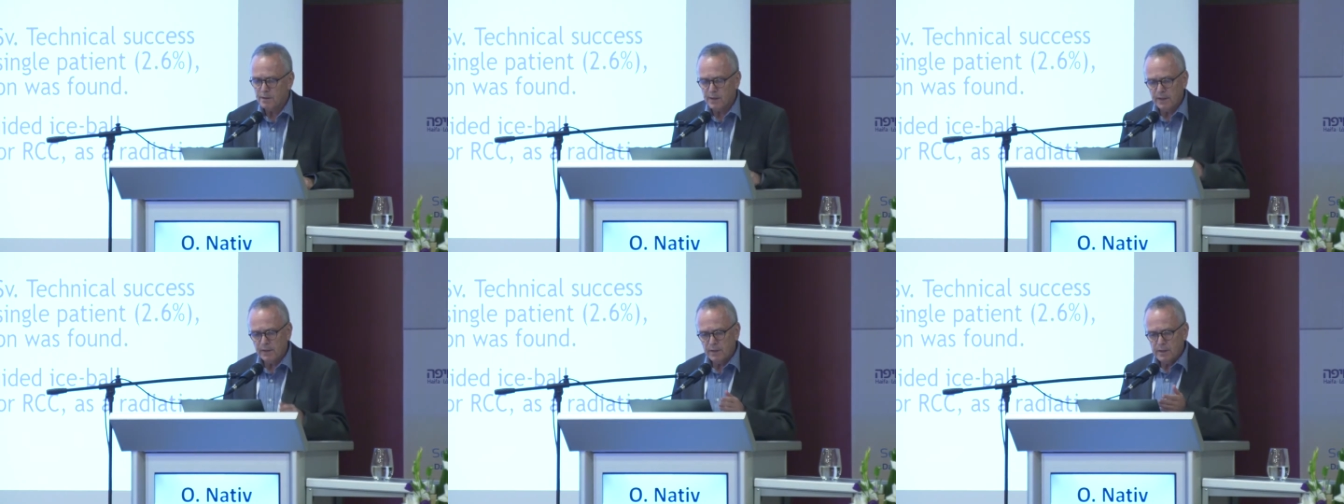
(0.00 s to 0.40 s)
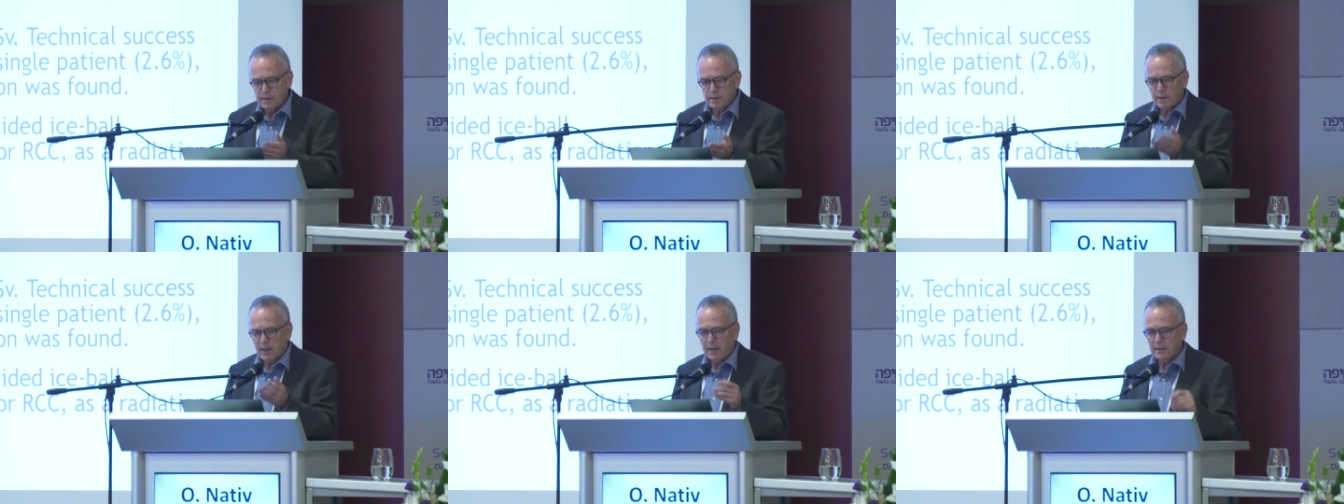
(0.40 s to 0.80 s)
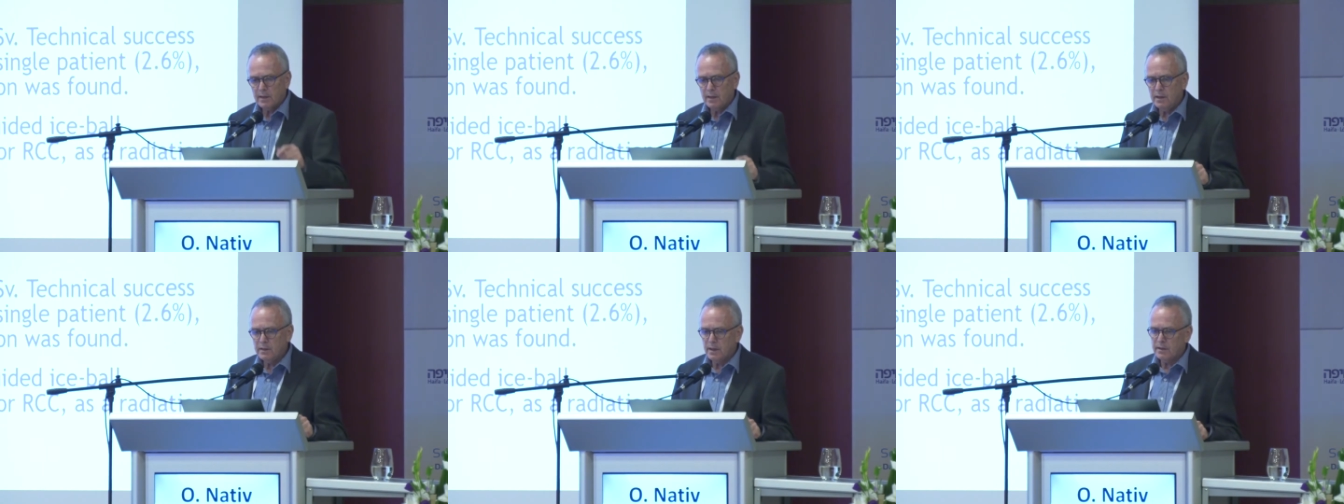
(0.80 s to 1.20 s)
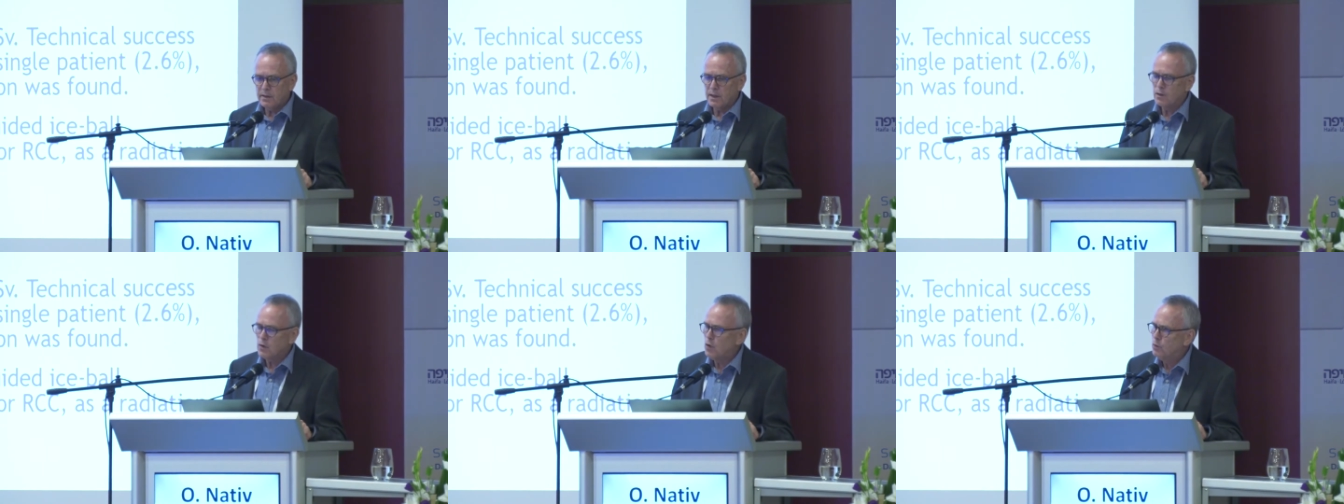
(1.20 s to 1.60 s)
And this study that
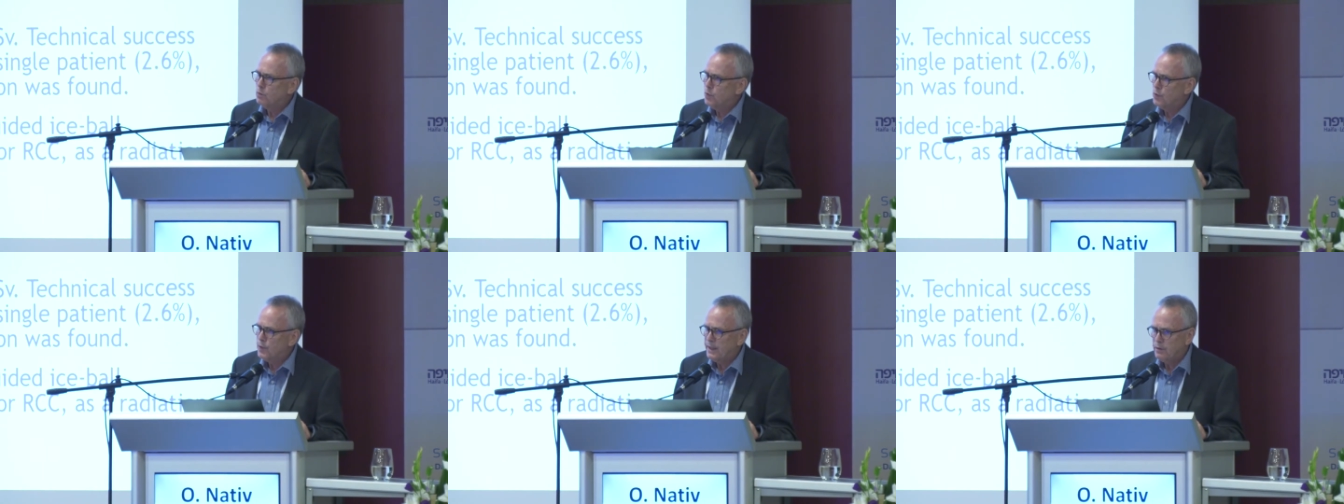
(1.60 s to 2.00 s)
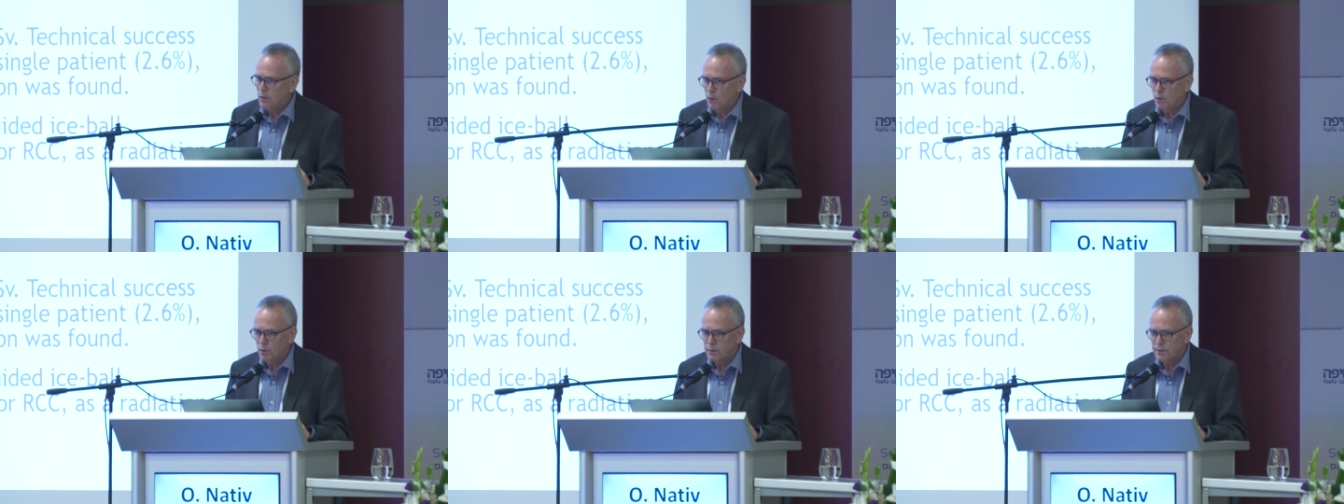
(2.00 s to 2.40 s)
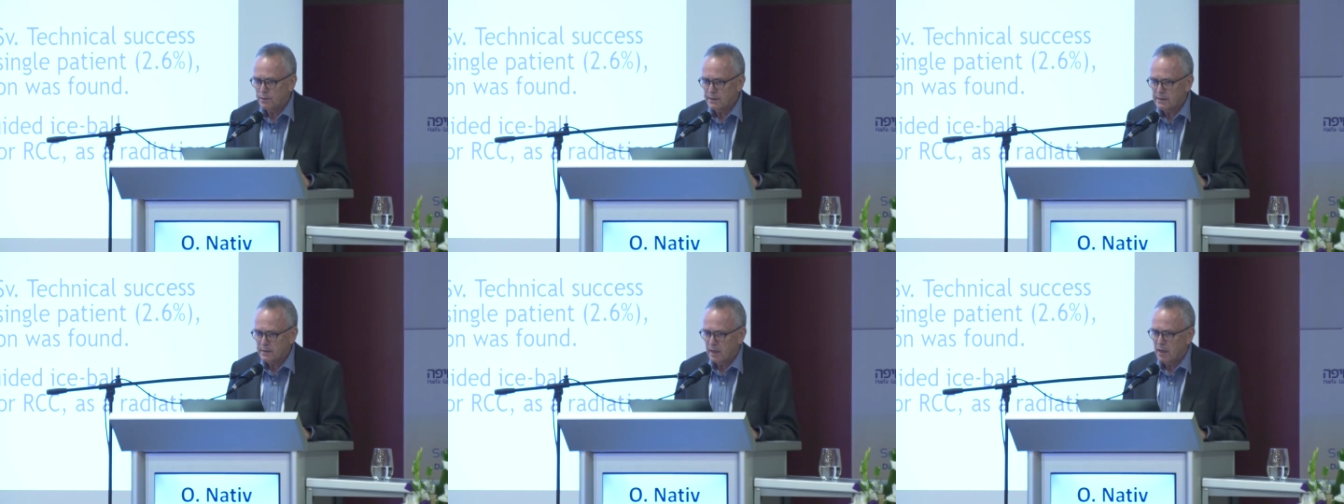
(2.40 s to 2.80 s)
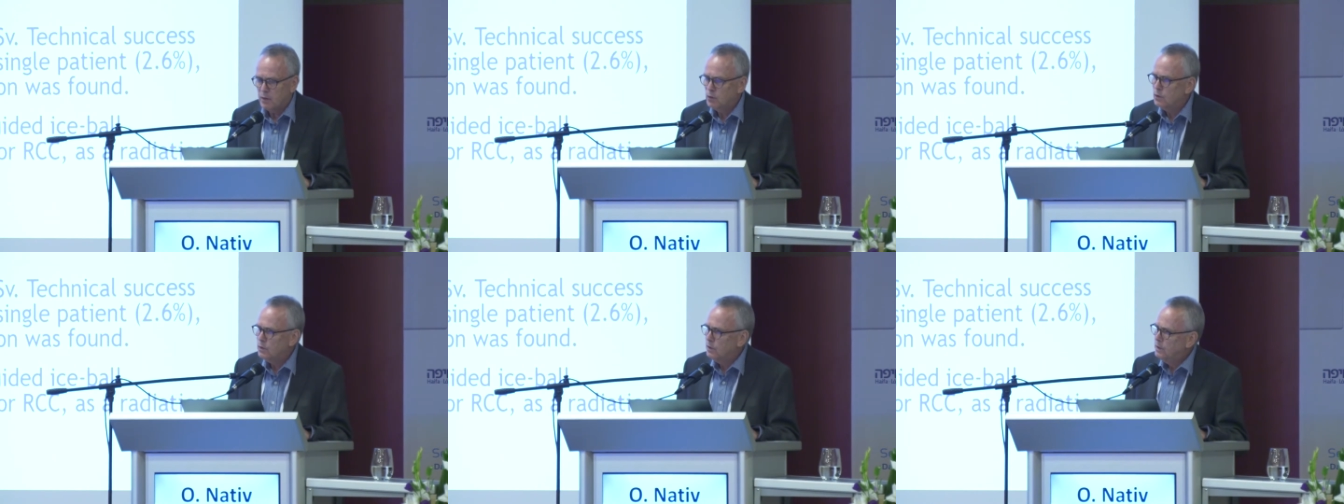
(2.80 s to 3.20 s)
incorporates
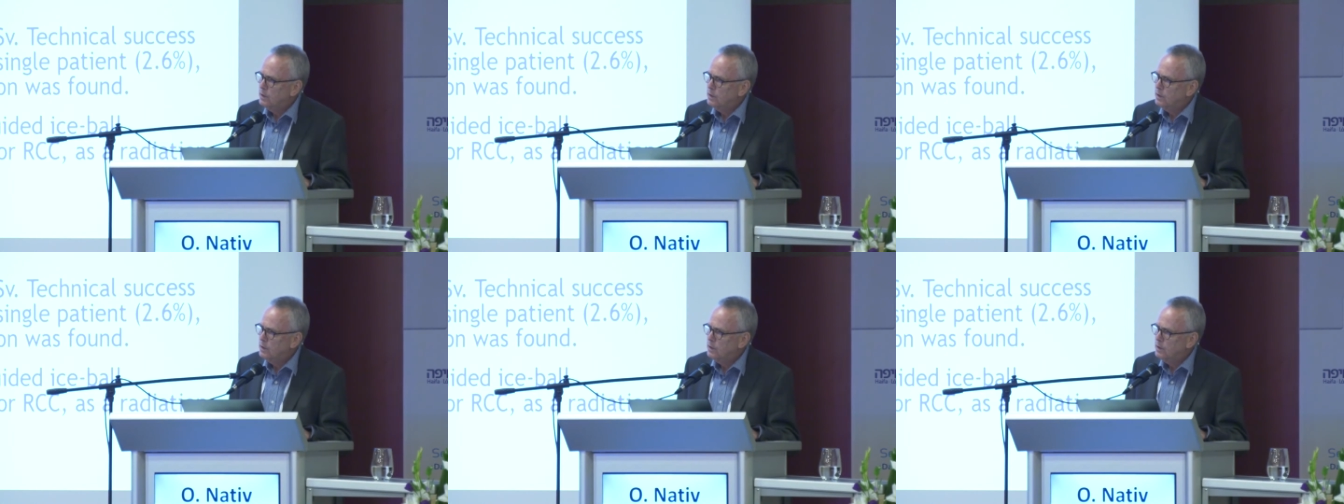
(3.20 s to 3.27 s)
ultrasound